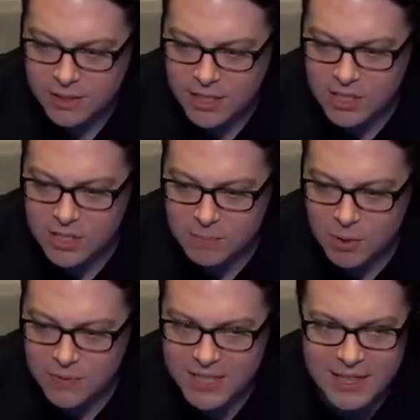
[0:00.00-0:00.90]
He just
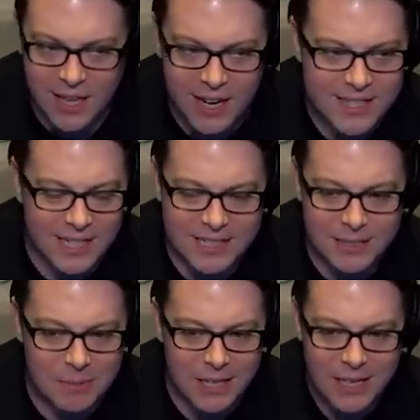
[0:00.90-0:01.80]
moves in there. He's like
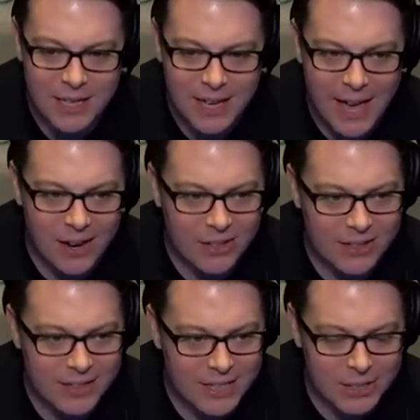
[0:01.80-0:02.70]
some, I
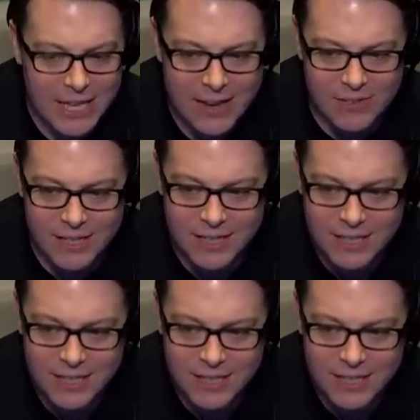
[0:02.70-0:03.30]
don't, Kevin.